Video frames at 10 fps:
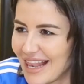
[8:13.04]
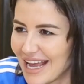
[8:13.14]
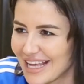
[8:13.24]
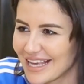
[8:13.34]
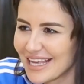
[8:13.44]

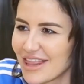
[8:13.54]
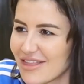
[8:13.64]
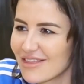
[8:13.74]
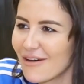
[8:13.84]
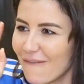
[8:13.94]
like
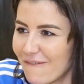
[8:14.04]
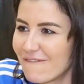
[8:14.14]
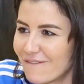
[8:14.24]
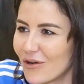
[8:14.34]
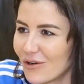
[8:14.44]
the
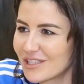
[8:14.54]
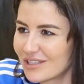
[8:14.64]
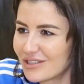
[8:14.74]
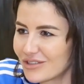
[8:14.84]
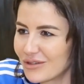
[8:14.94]

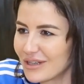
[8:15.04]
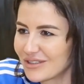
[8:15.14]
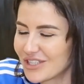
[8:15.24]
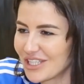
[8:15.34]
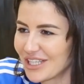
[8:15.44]
first
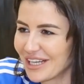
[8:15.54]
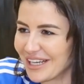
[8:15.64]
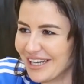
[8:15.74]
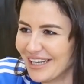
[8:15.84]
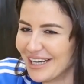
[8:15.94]
trilogy
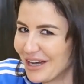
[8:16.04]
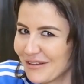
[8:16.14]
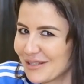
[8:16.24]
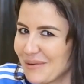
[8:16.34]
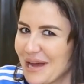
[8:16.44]

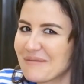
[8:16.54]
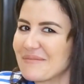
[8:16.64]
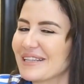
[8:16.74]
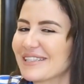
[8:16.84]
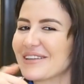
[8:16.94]
of
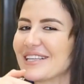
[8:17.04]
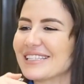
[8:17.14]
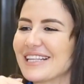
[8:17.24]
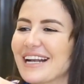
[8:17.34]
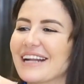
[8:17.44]
Spider-Man. So
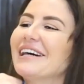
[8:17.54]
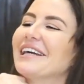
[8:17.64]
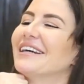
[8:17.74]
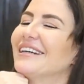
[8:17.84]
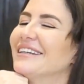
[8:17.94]
he's that guy.